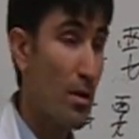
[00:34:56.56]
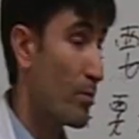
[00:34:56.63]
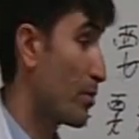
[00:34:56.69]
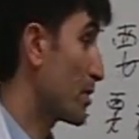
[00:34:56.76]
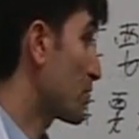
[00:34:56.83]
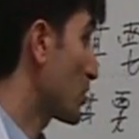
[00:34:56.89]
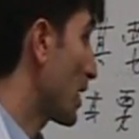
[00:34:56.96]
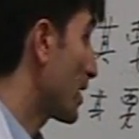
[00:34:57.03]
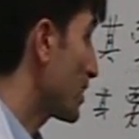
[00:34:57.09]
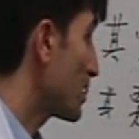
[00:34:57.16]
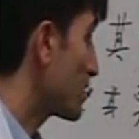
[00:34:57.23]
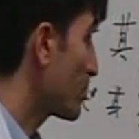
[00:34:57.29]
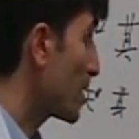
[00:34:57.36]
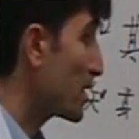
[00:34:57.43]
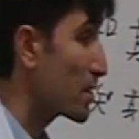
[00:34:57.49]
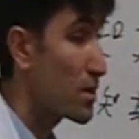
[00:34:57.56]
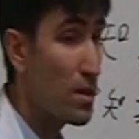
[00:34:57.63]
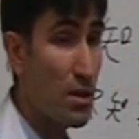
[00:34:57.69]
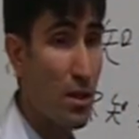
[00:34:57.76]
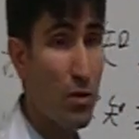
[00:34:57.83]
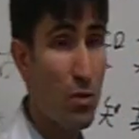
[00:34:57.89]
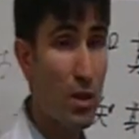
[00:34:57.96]
But Chinese
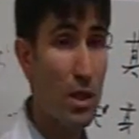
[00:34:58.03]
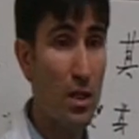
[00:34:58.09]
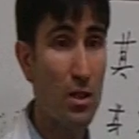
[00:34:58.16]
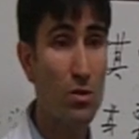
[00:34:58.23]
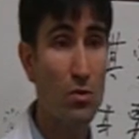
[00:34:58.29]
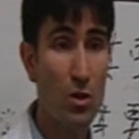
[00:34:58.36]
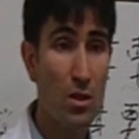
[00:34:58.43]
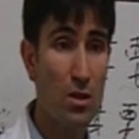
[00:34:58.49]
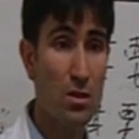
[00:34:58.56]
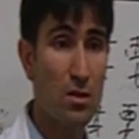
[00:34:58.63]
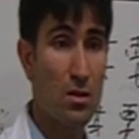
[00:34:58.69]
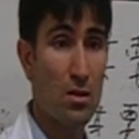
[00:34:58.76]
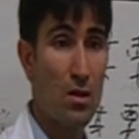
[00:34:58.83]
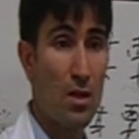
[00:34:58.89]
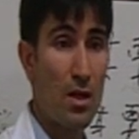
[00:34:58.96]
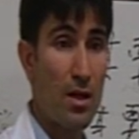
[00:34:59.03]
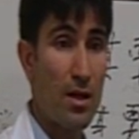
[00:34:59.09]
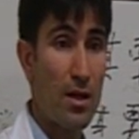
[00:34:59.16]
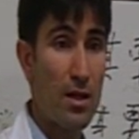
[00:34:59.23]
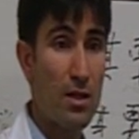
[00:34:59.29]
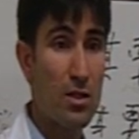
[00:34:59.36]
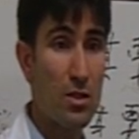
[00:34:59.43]
medicine, the way it works,
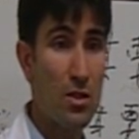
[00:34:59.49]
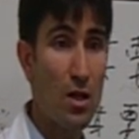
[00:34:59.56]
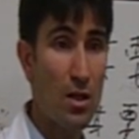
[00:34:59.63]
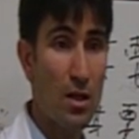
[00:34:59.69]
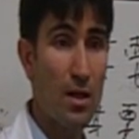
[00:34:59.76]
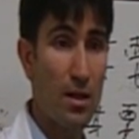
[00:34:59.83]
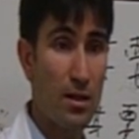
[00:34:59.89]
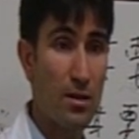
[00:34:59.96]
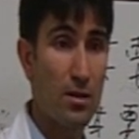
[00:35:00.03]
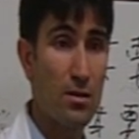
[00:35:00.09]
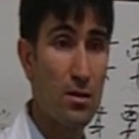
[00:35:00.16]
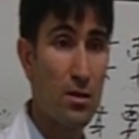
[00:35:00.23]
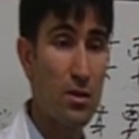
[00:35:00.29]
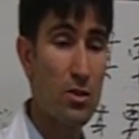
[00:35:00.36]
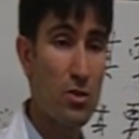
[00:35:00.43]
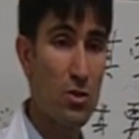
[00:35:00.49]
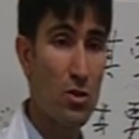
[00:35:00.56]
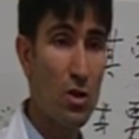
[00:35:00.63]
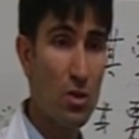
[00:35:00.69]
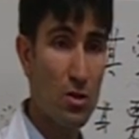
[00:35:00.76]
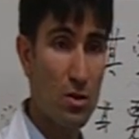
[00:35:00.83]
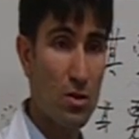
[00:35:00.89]
is not like this. It's
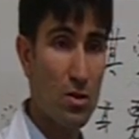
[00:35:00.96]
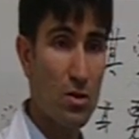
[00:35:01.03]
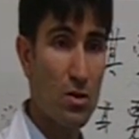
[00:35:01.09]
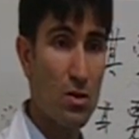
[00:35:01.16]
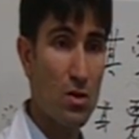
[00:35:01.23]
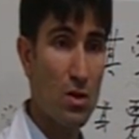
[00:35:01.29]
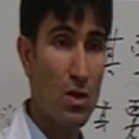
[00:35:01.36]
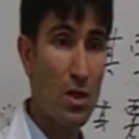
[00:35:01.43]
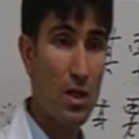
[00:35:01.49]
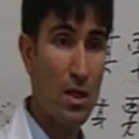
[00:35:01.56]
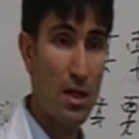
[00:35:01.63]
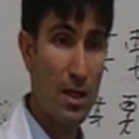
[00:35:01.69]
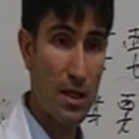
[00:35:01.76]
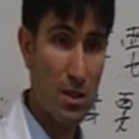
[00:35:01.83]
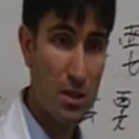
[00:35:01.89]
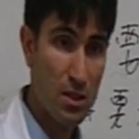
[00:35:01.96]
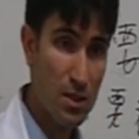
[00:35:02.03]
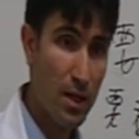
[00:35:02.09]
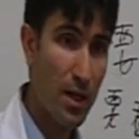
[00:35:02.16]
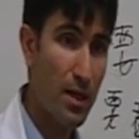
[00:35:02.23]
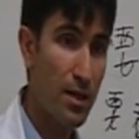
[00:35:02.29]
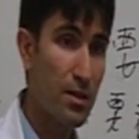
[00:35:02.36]
not like
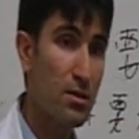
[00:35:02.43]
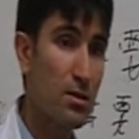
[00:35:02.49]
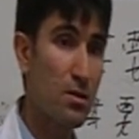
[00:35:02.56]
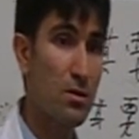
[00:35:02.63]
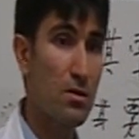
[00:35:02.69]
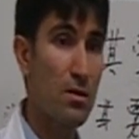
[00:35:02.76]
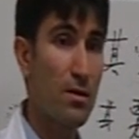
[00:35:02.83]
science,